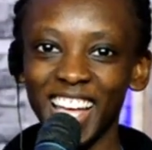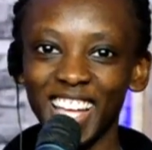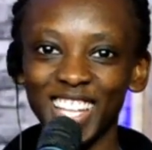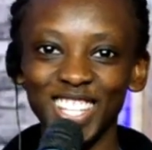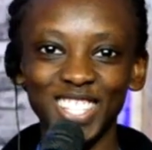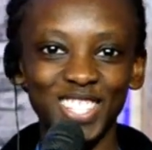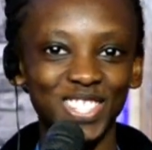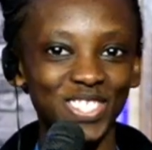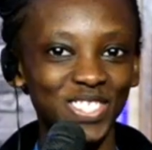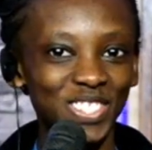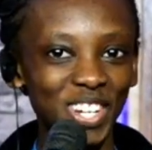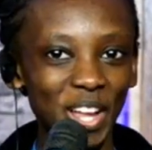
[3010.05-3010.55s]

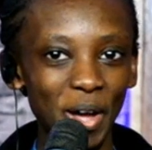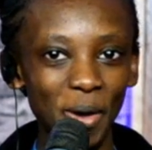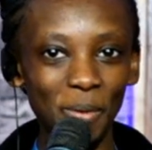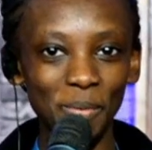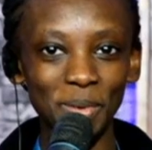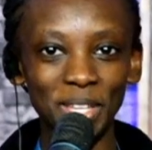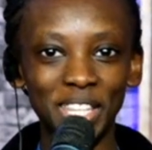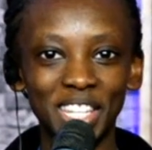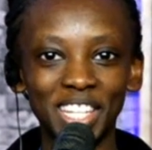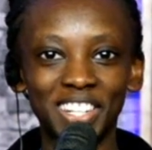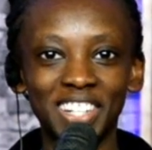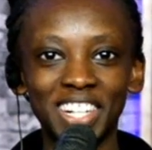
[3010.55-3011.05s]
So, now
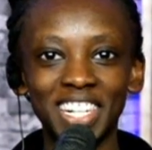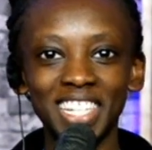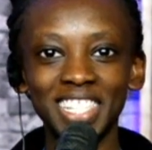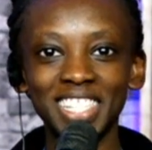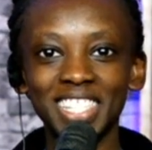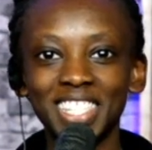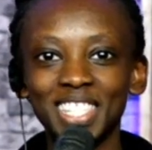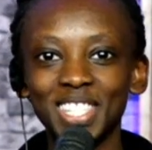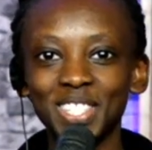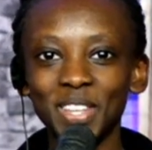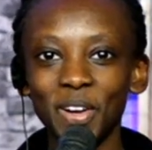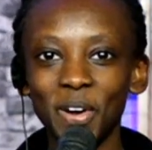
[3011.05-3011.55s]
may the
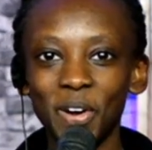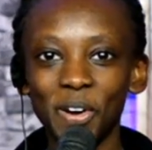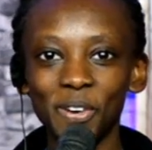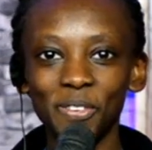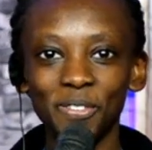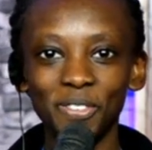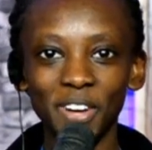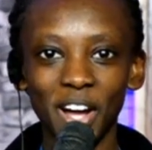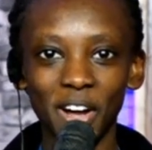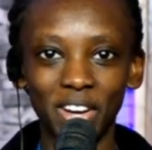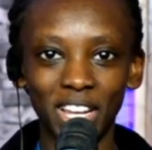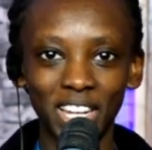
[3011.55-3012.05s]
grace of
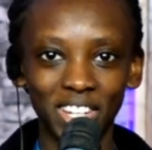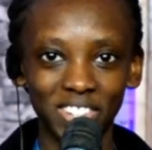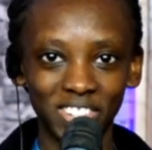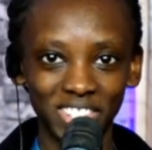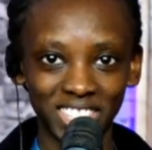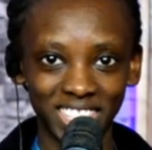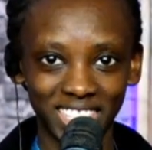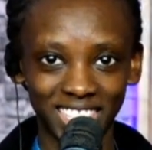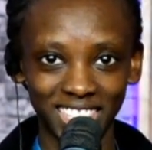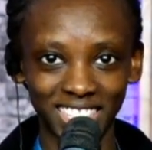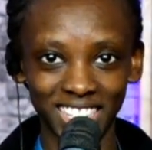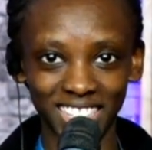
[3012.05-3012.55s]
our Lord
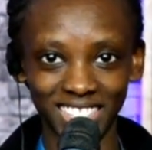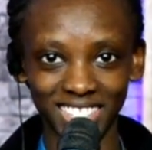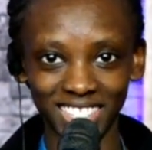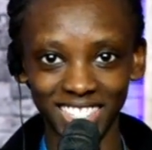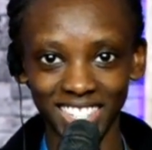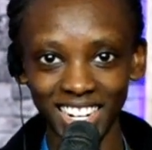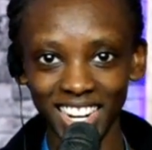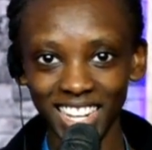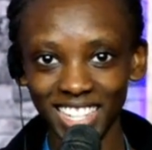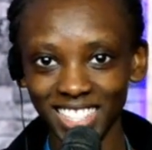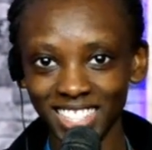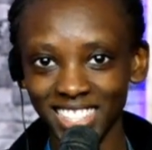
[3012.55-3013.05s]
Jesus
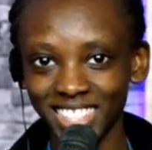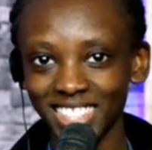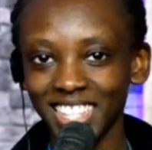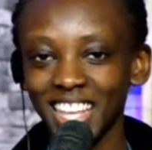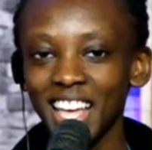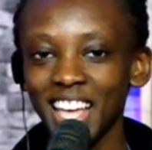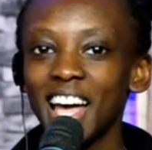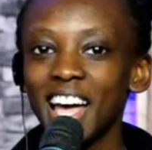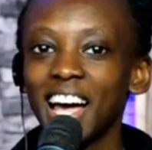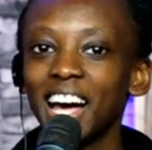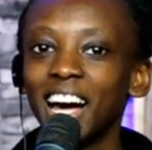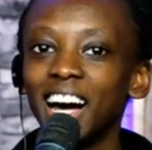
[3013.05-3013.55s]
Christ
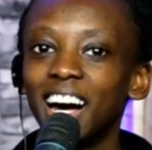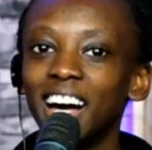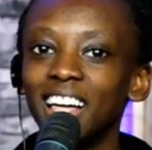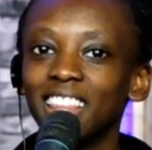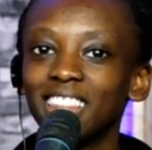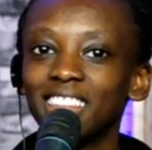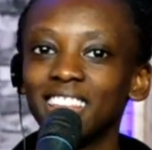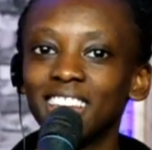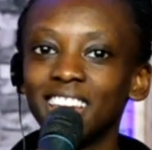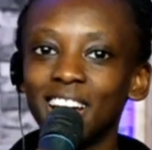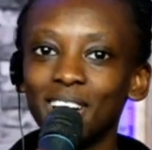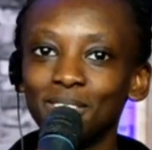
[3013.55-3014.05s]
and
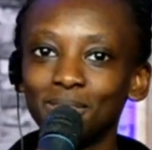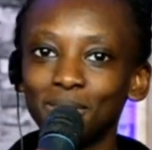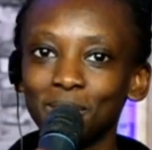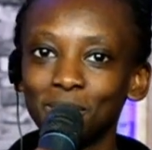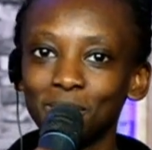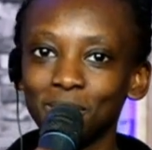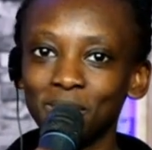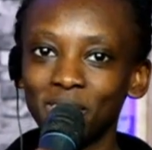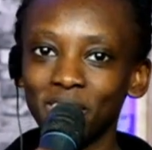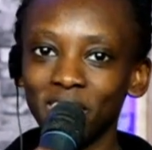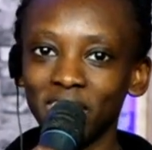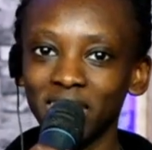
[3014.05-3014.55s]
the love of
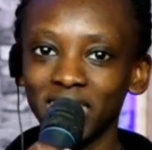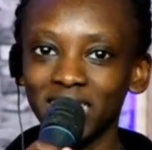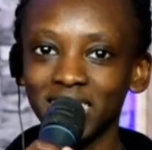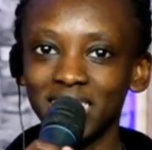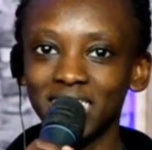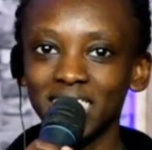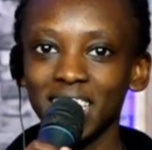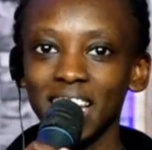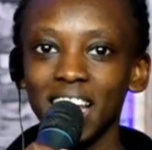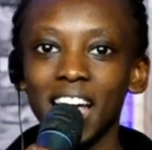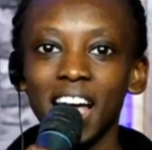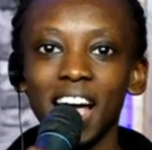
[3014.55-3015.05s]
God
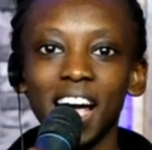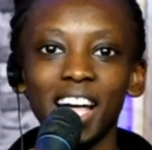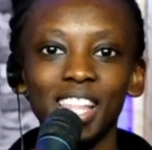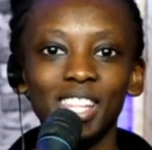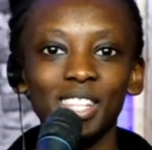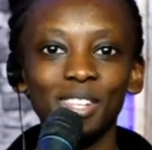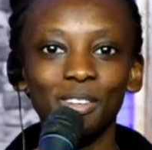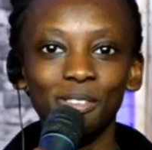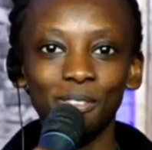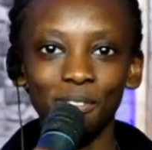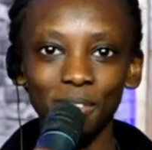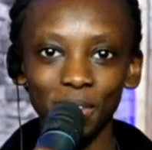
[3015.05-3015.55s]
and
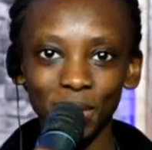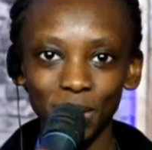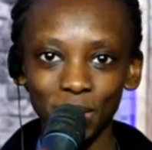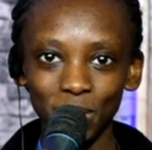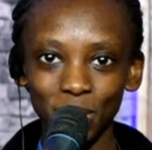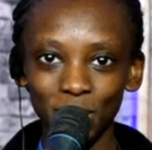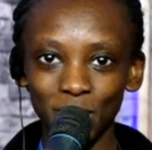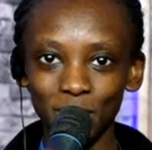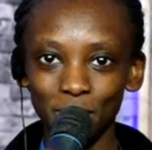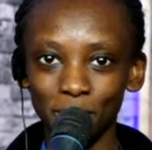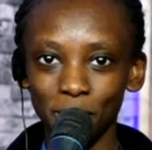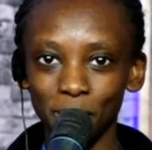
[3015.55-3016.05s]
the
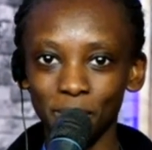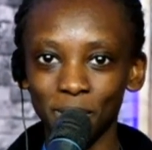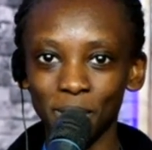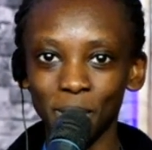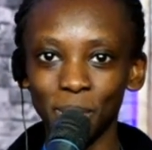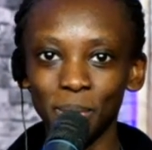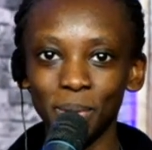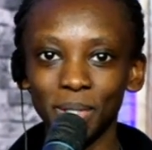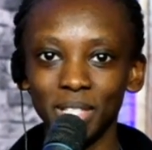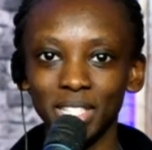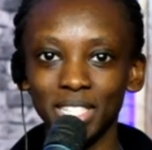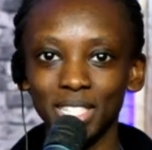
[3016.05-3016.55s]
fellowship of the
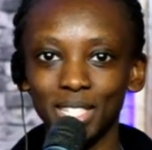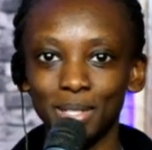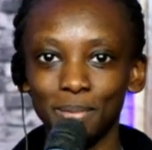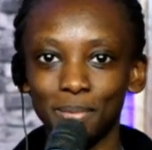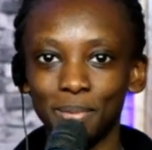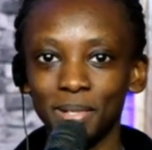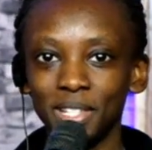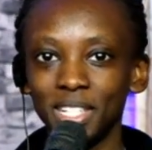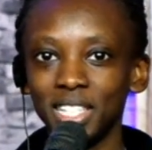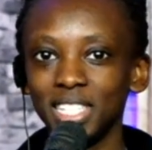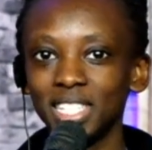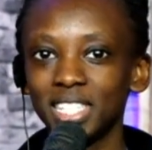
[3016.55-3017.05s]
Holy
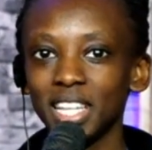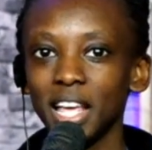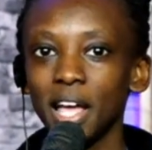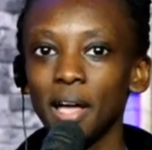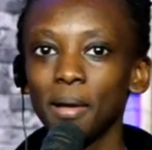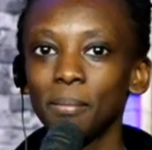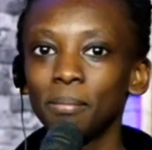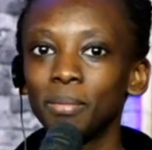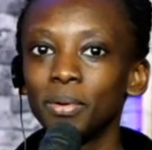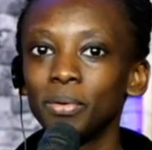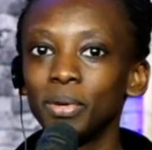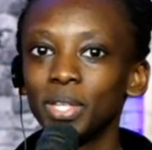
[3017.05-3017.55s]
Spirit
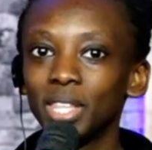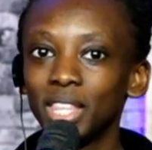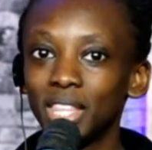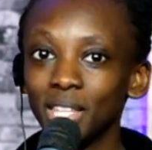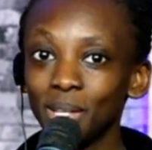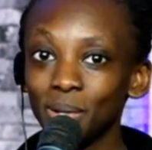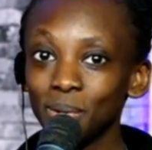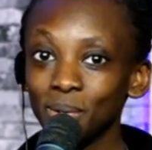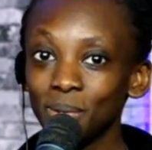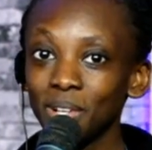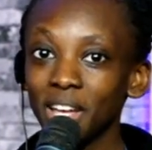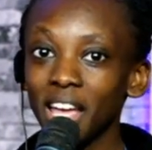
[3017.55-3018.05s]
be with
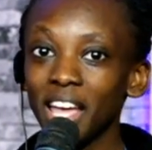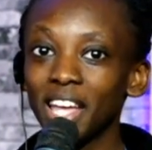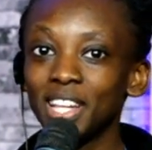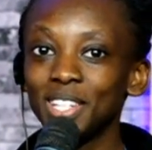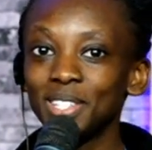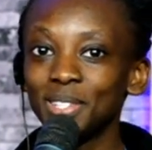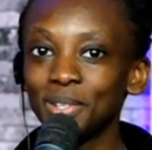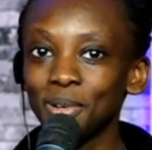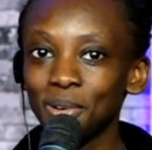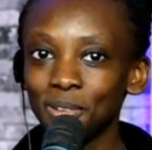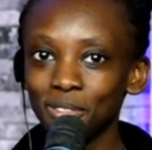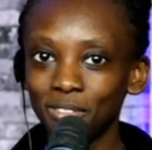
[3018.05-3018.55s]
you
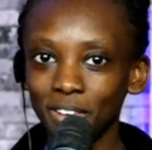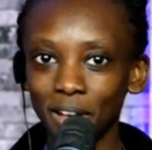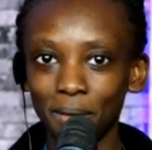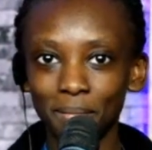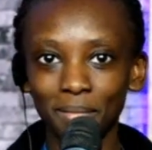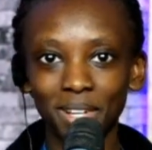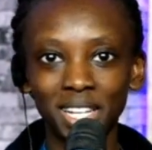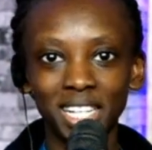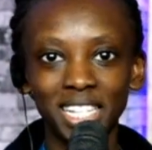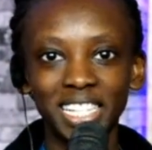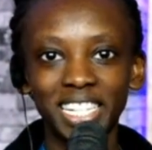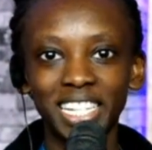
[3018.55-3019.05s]
and your
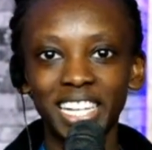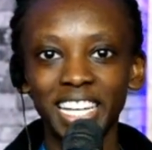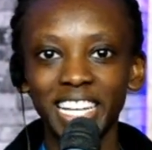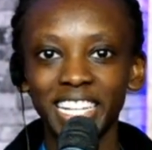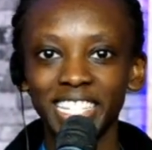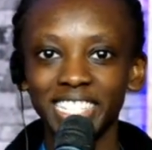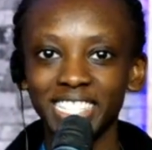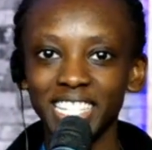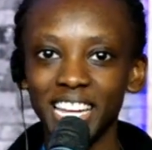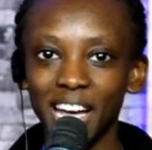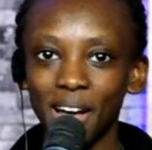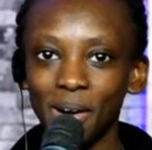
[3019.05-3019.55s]
family
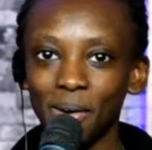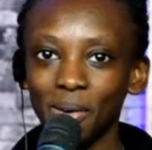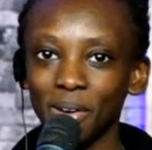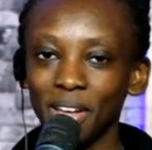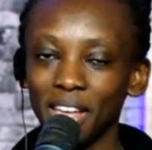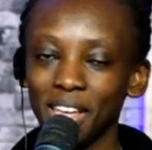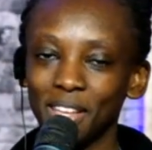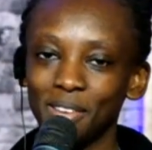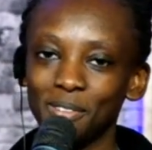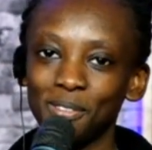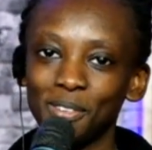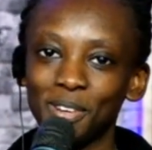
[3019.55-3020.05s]
now
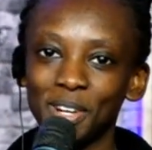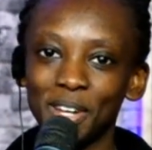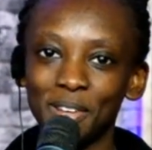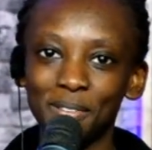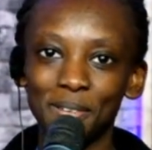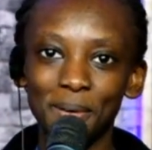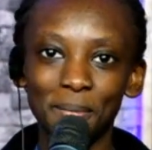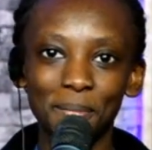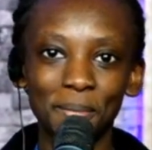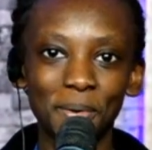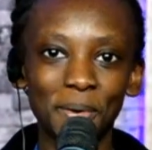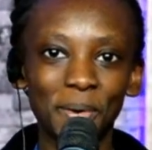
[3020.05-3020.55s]
and
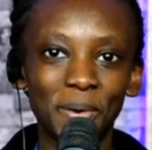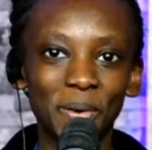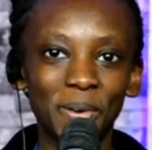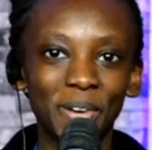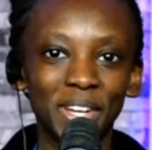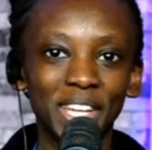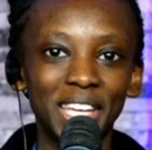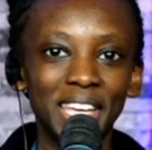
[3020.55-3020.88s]
forevermore.